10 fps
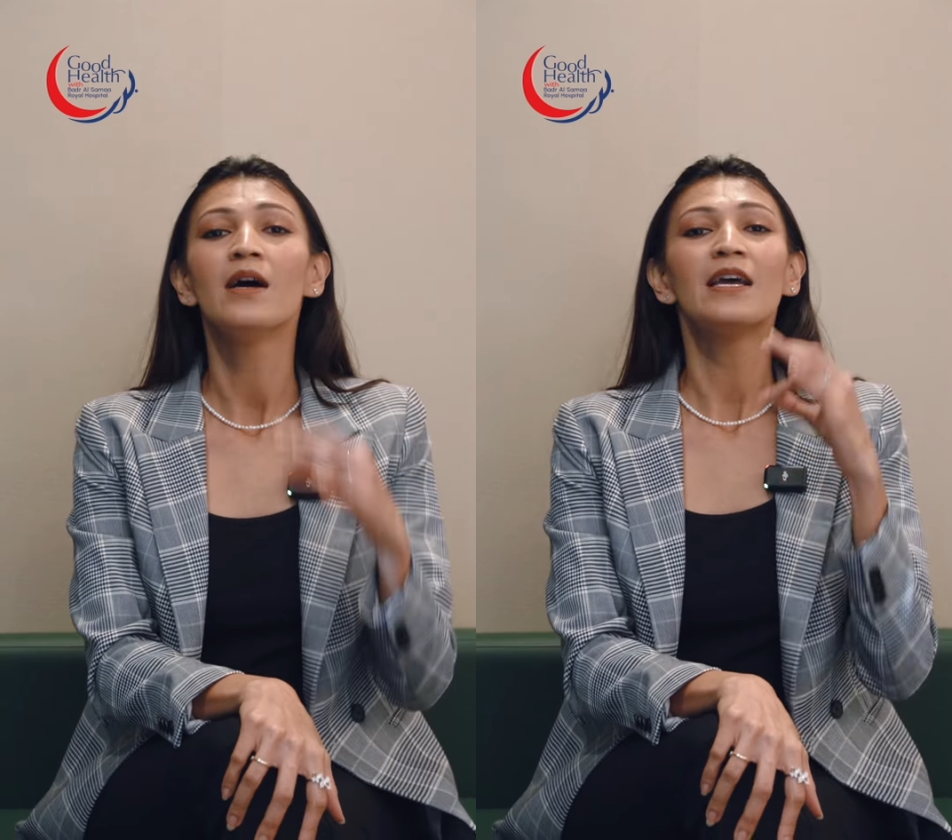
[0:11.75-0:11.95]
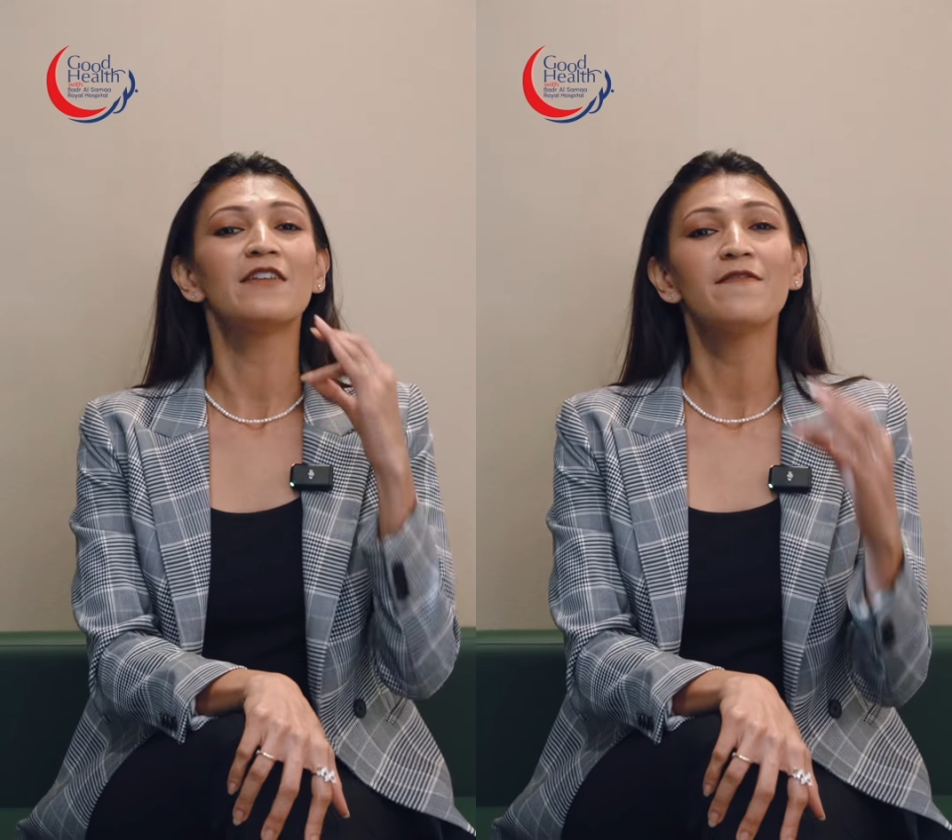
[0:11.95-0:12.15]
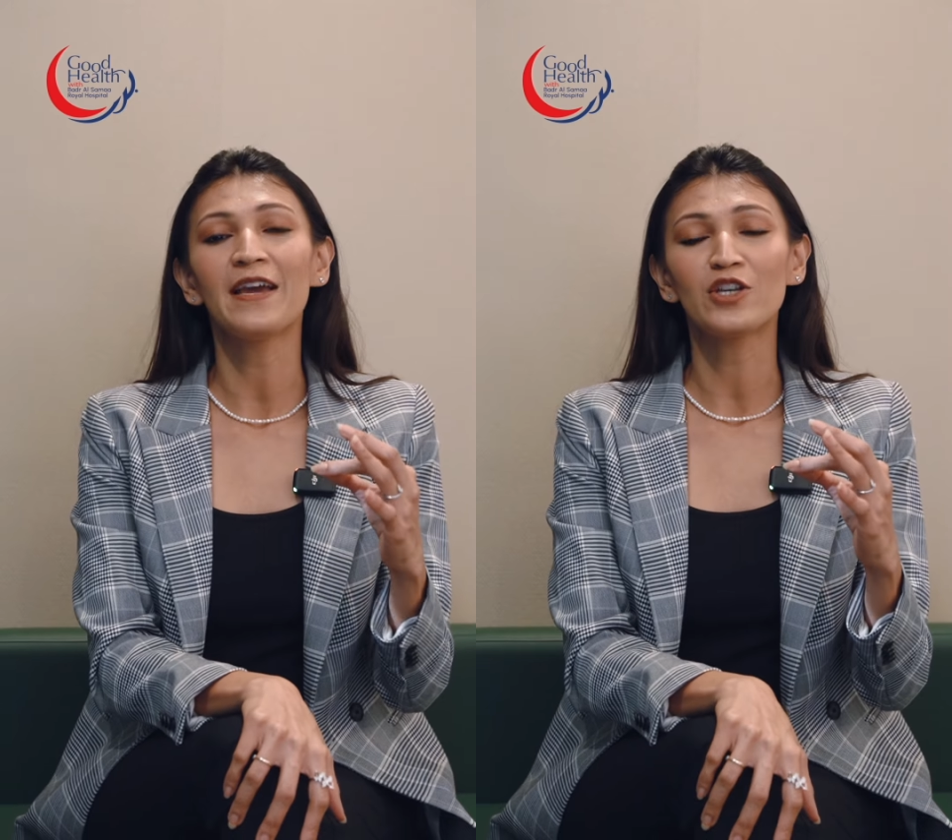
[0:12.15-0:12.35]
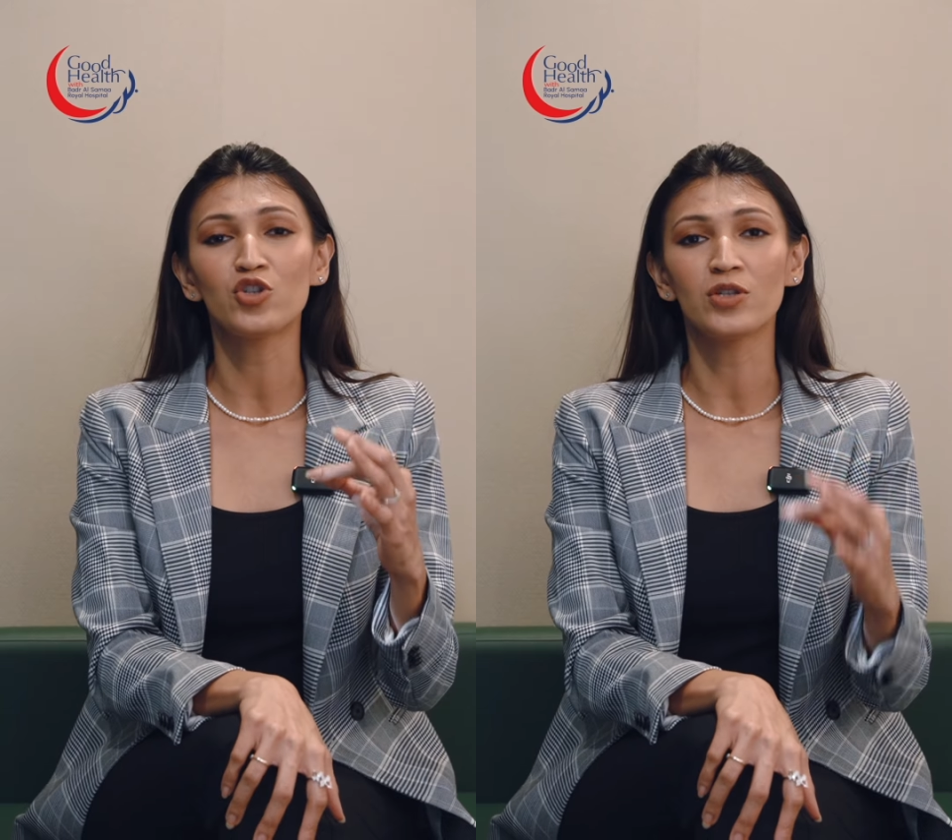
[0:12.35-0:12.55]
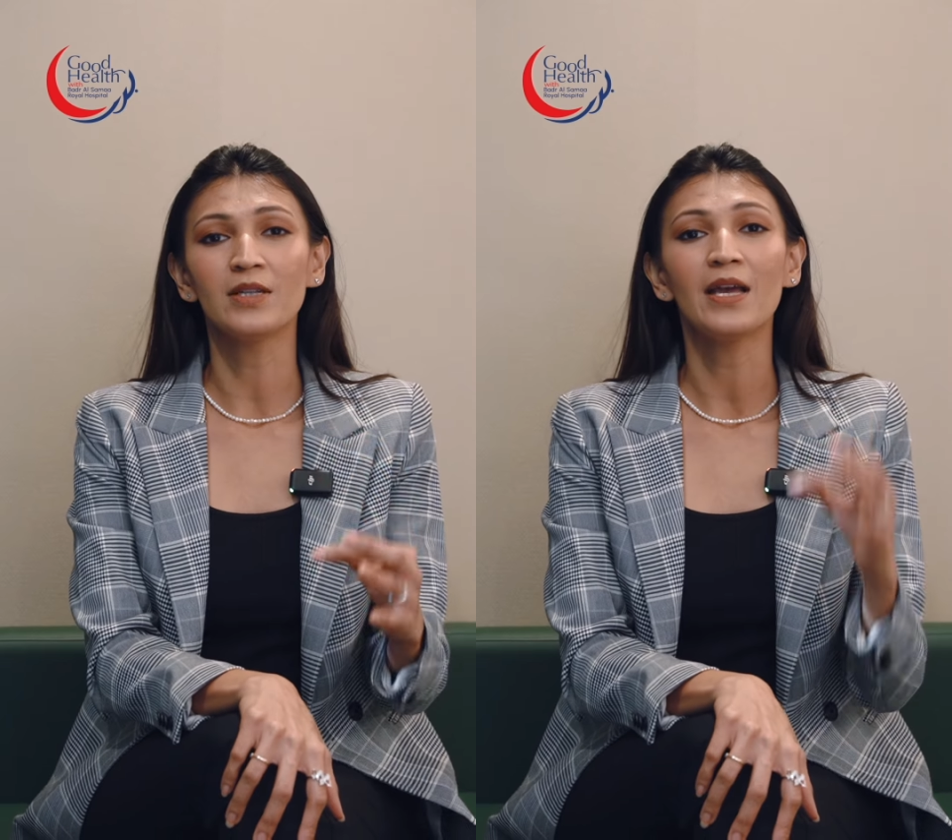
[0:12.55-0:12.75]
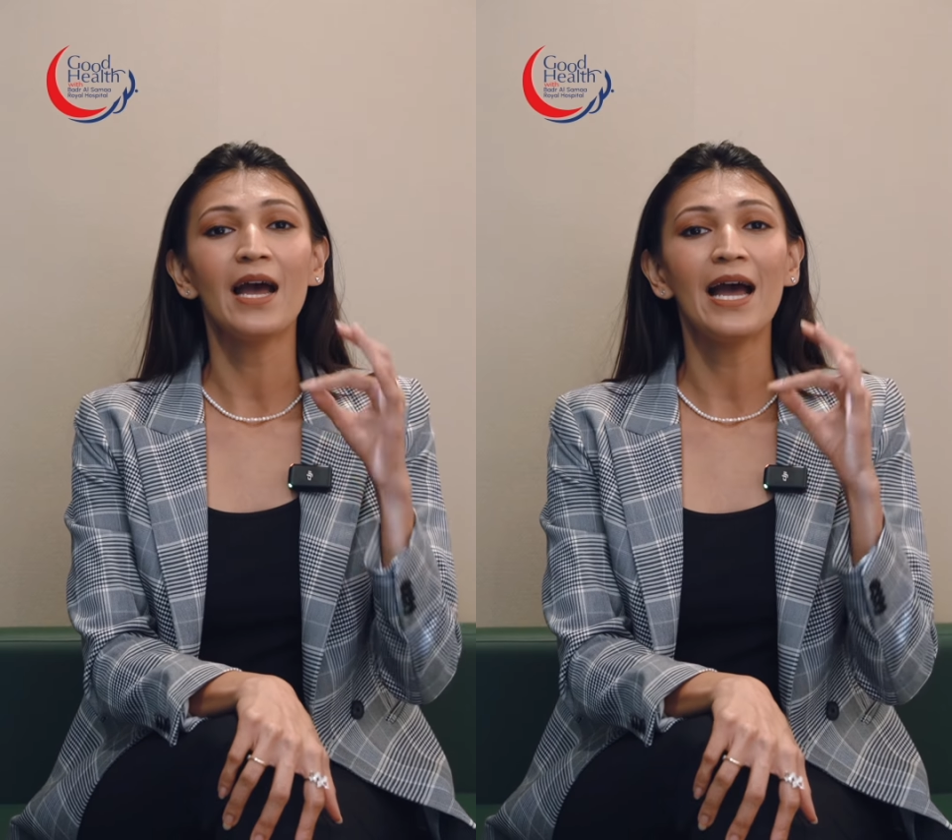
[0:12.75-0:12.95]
infection,